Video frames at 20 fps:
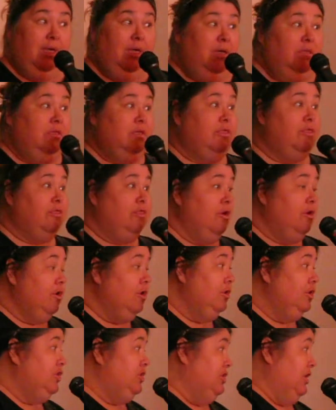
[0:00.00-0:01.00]
The
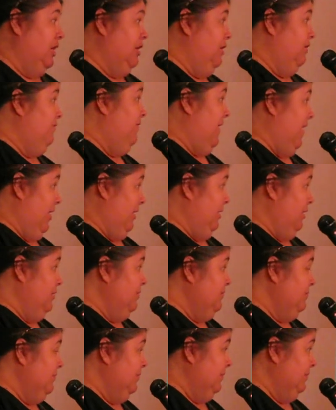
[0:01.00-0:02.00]
third shared
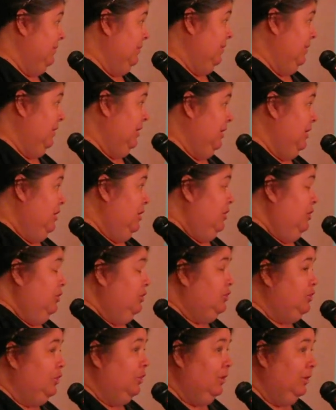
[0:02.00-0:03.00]
value
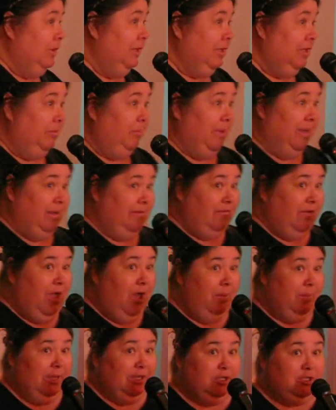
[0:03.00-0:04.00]
took a little bit of
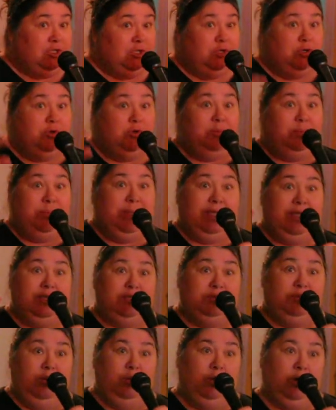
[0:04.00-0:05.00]
coming to
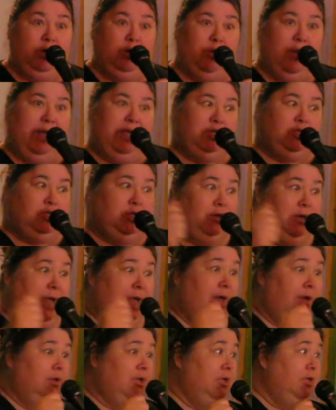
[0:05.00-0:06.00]
because we weren't quite sure
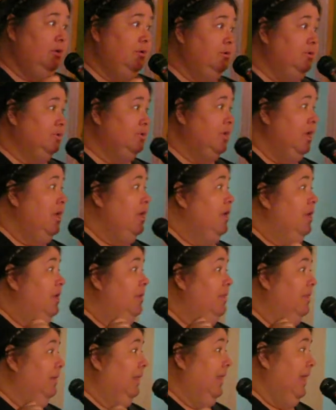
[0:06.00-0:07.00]
how to use
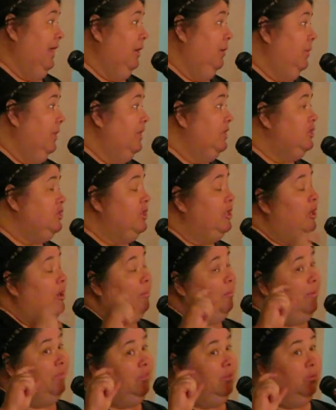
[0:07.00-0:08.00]
the language,
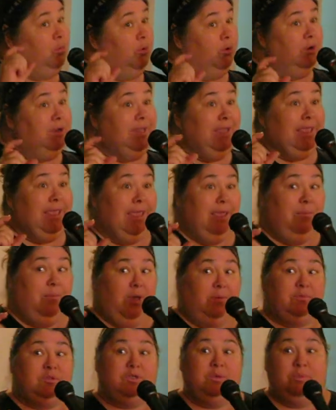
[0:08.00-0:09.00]
but the word that came
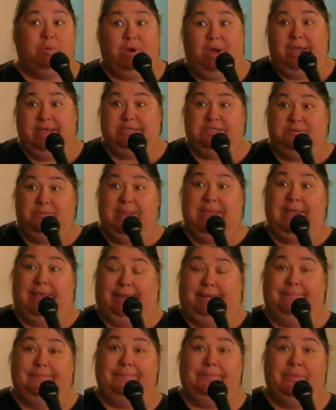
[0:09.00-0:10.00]
up surprised
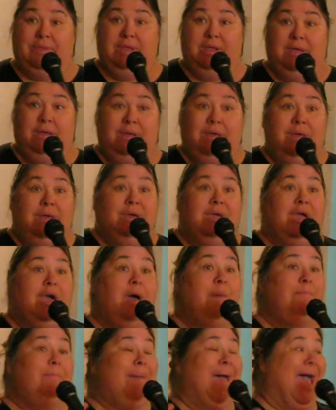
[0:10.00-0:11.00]
me.
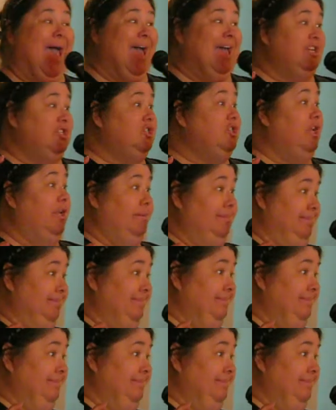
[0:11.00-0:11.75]
Compassion.